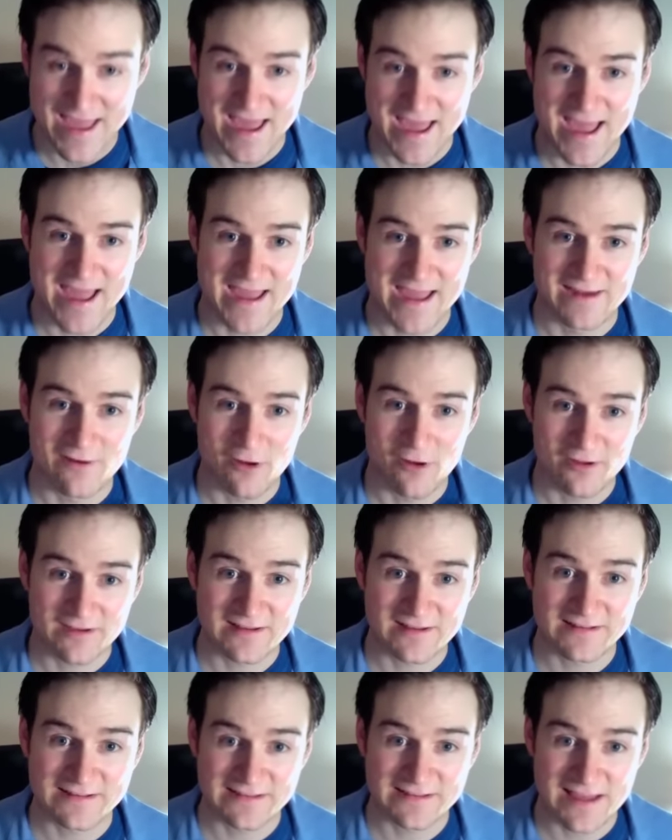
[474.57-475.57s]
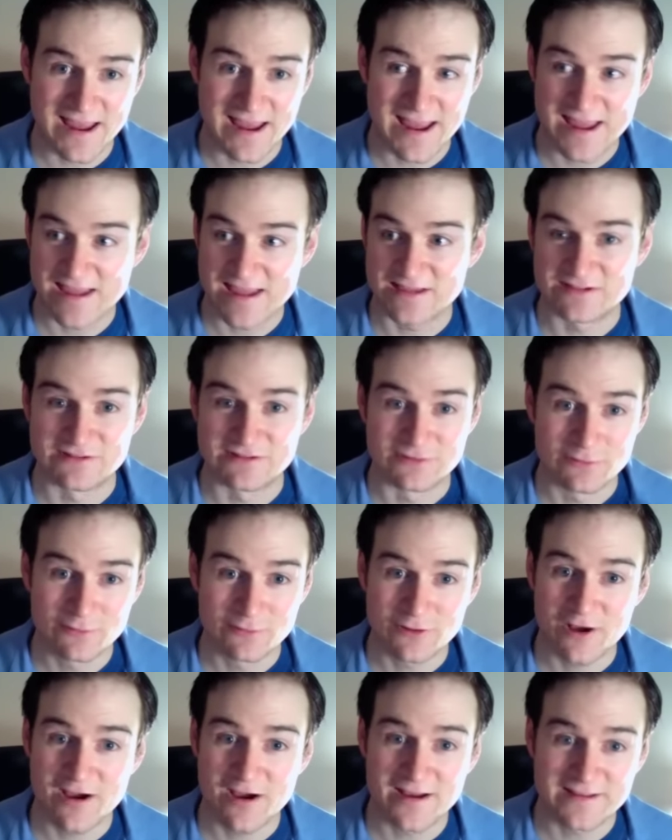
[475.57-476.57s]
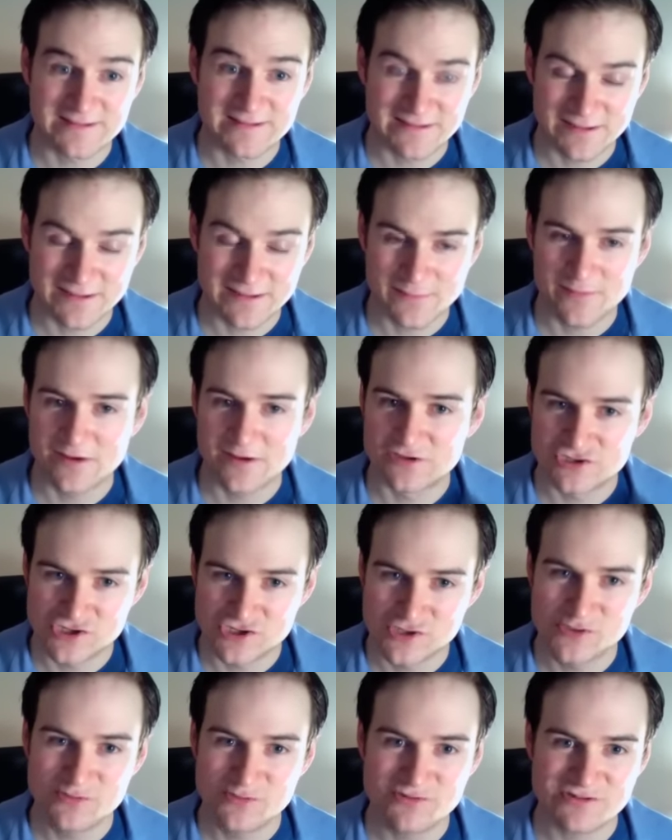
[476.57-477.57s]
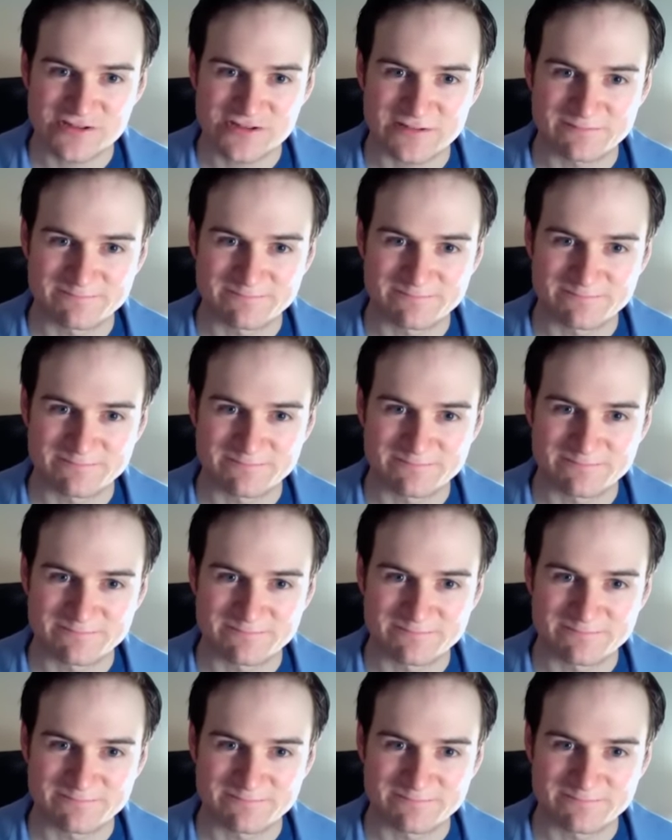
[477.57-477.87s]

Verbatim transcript: And all I can say is New Line Cinema Dunes,